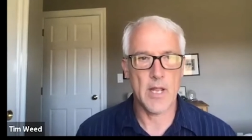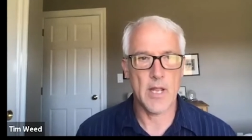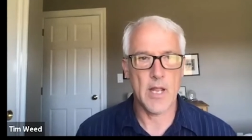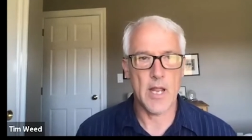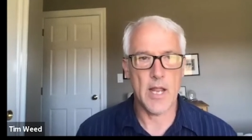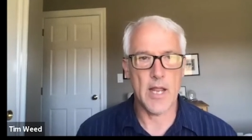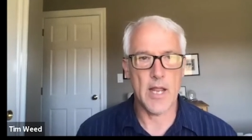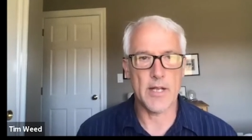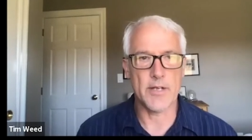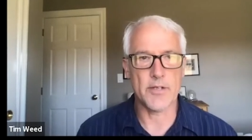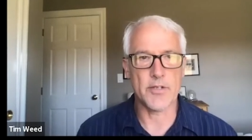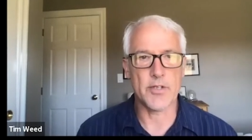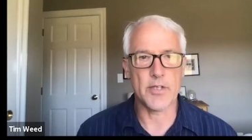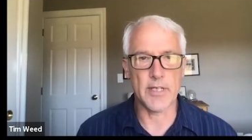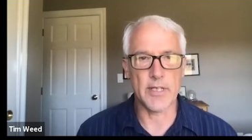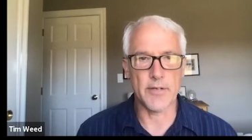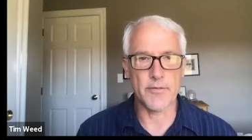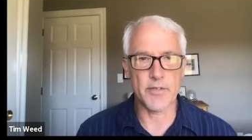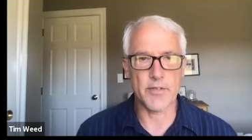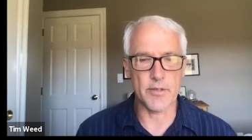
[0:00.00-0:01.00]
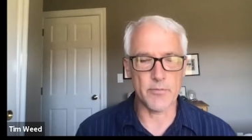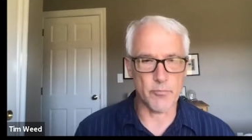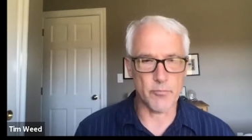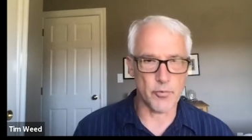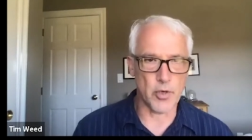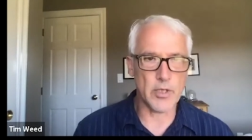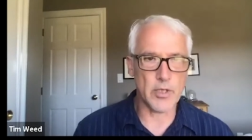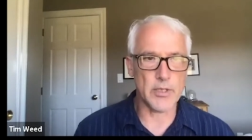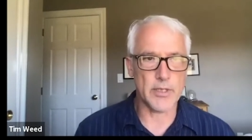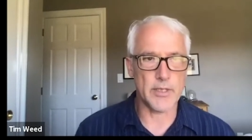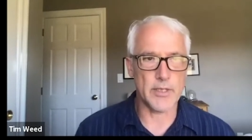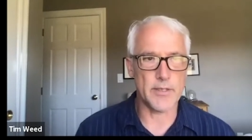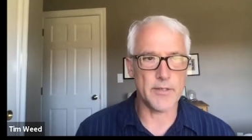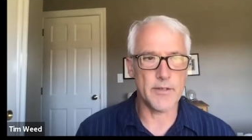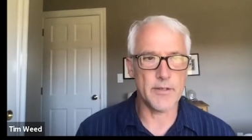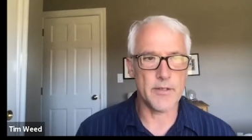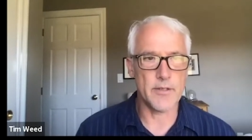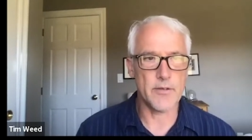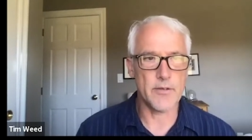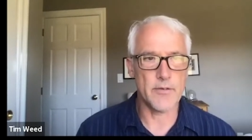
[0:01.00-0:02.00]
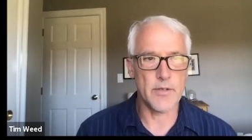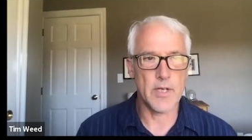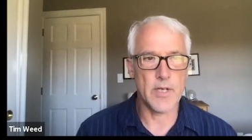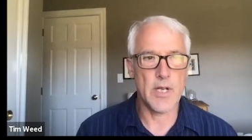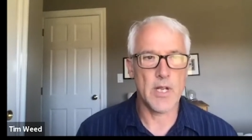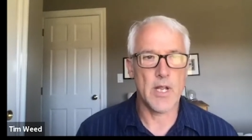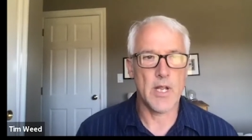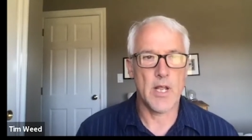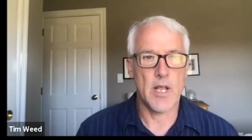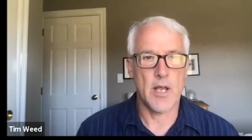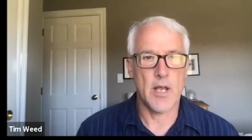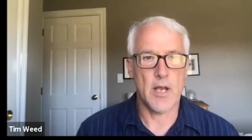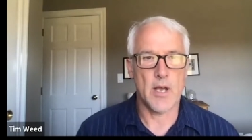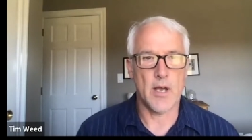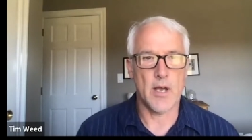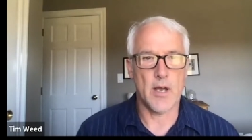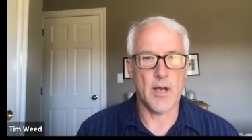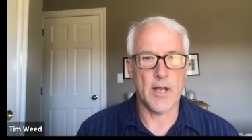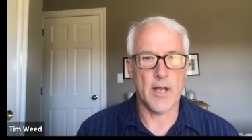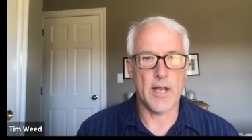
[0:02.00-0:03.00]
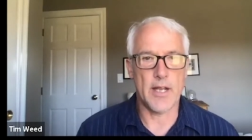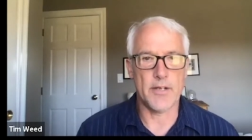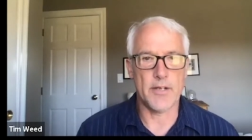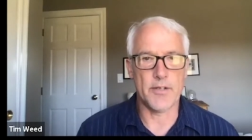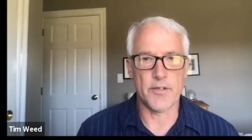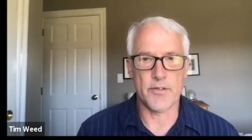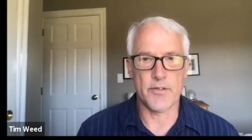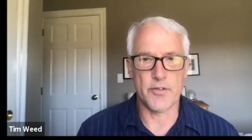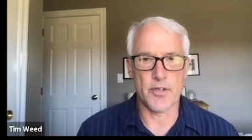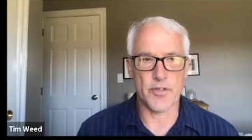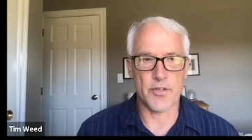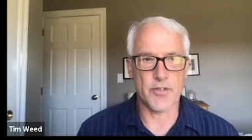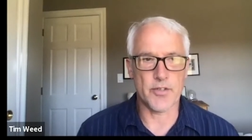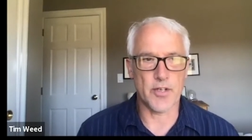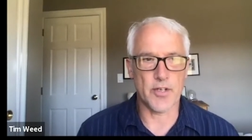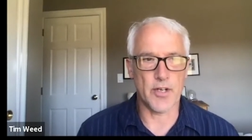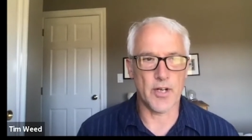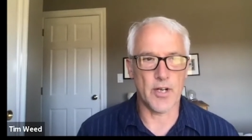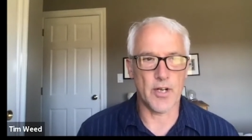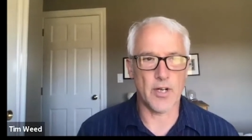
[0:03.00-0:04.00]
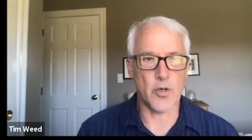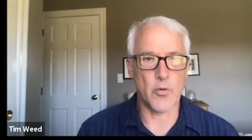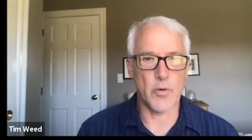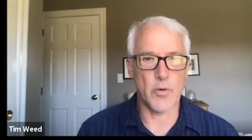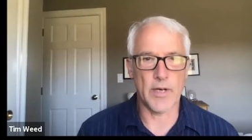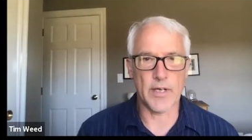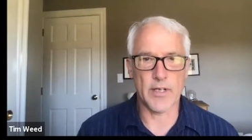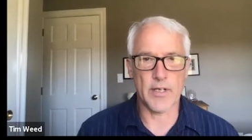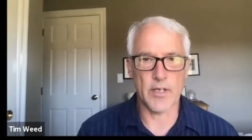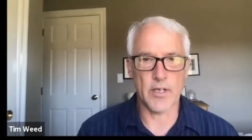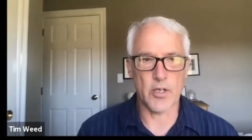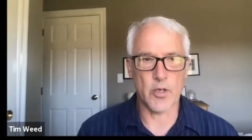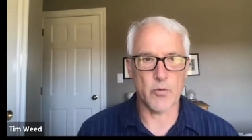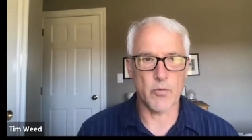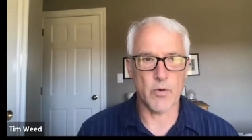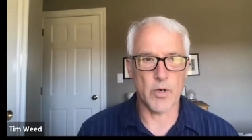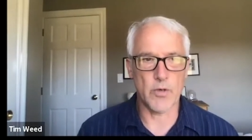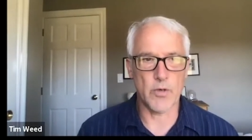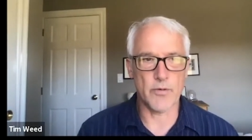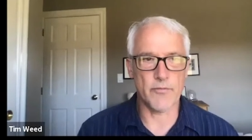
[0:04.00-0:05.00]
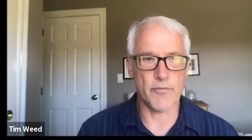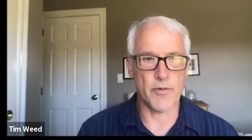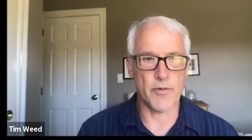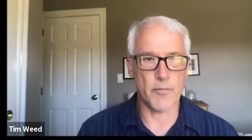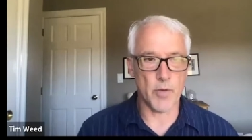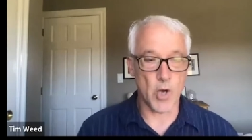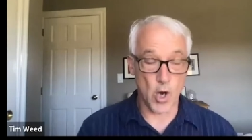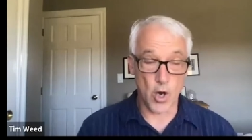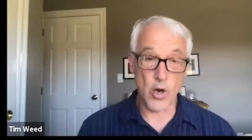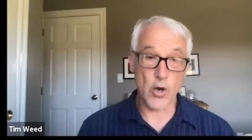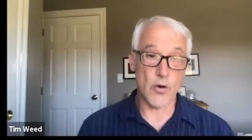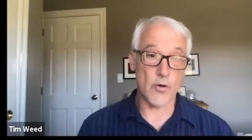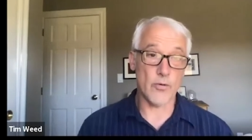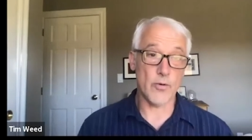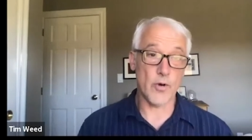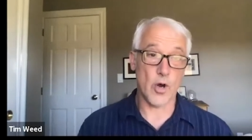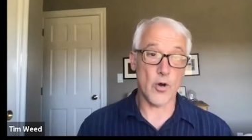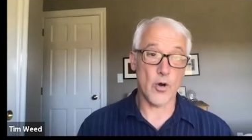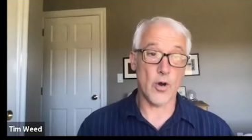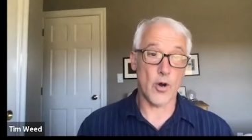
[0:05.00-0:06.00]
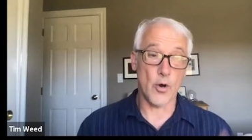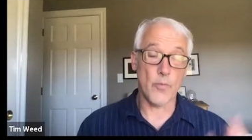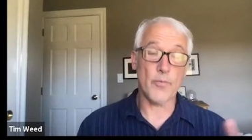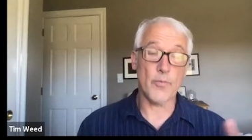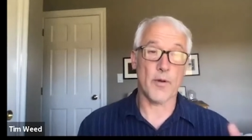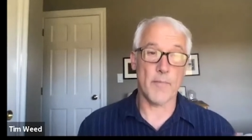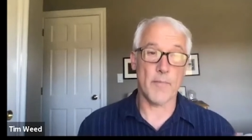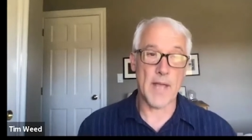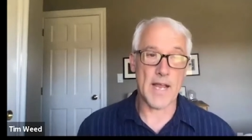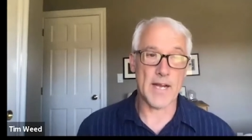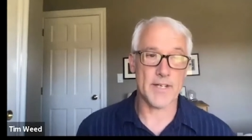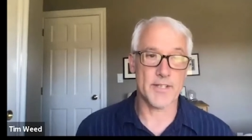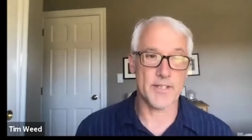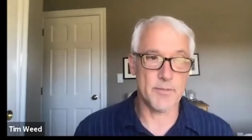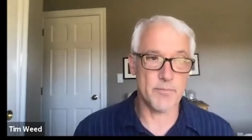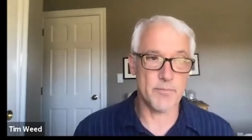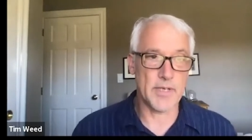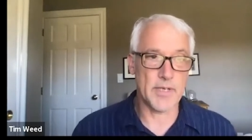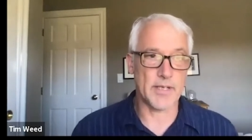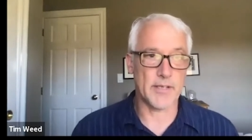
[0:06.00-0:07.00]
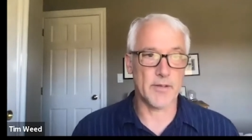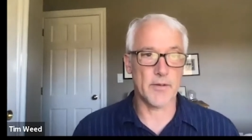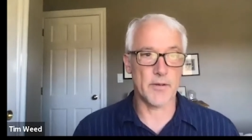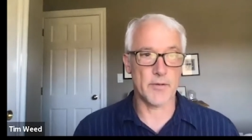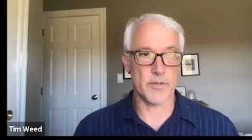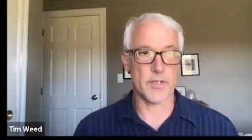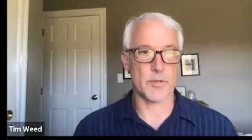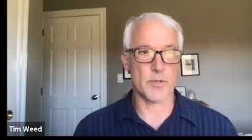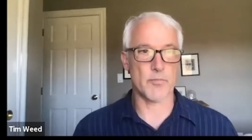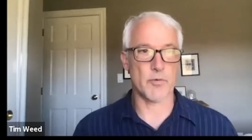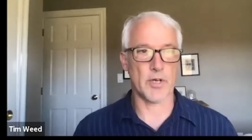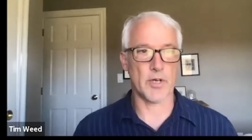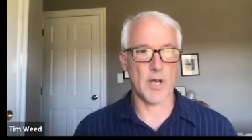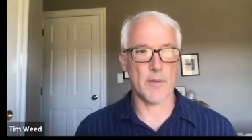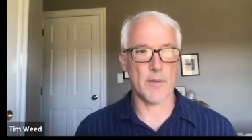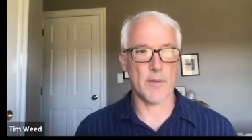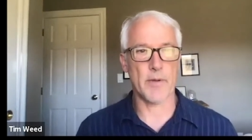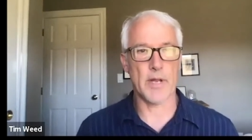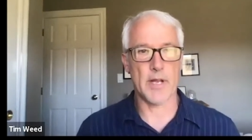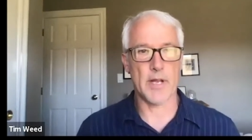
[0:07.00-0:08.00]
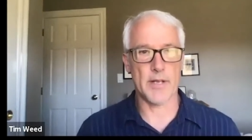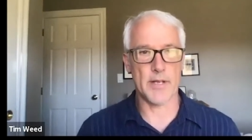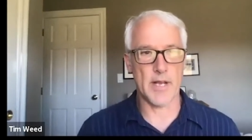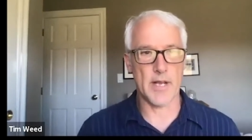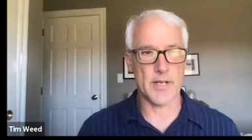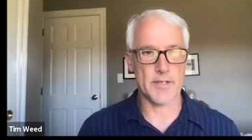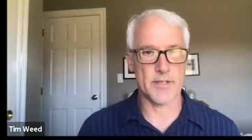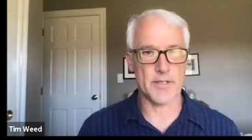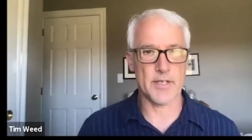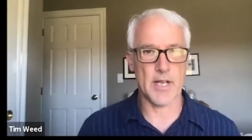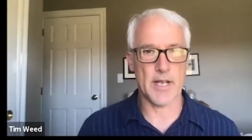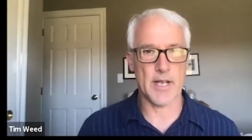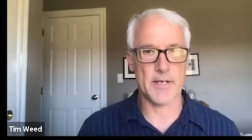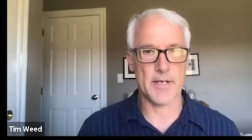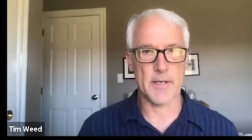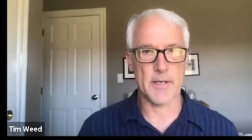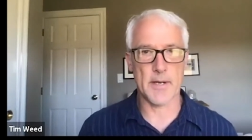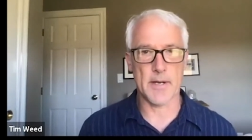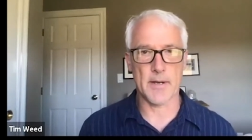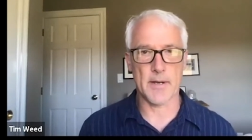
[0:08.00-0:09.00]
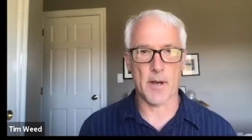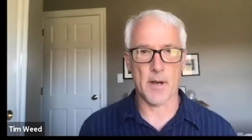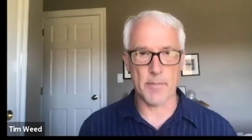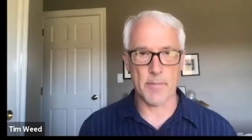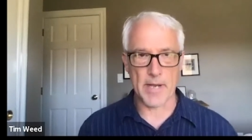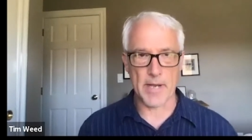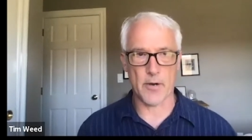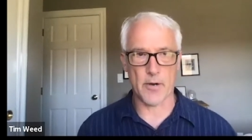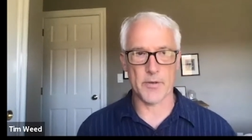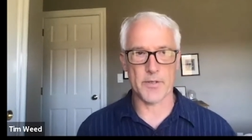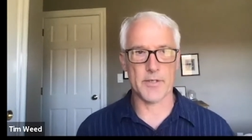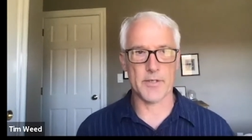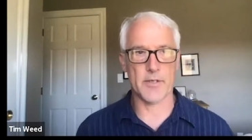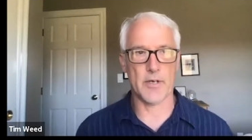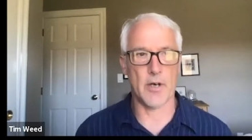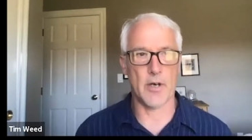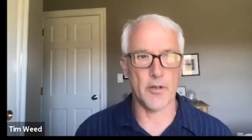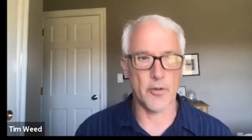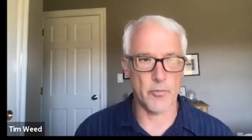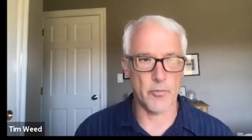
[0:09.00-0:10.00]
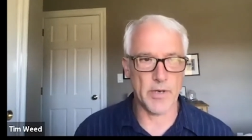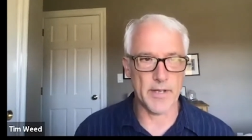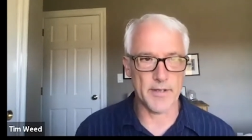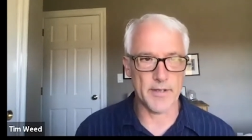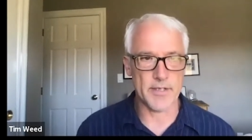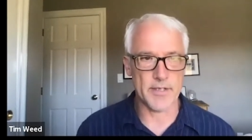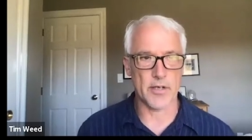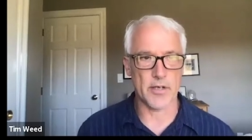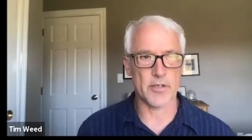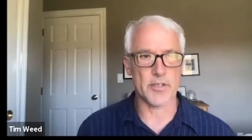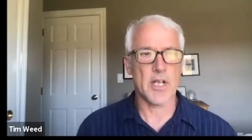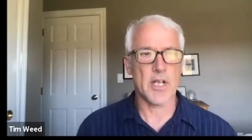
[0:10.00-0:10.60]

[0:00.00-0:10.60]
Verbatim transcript: And she lives in Brooklyn uh, and just a, a, quick quote from o, oh, o, Oprah Magazine picked th this book up and, and said uh, about All the Way to the Tigers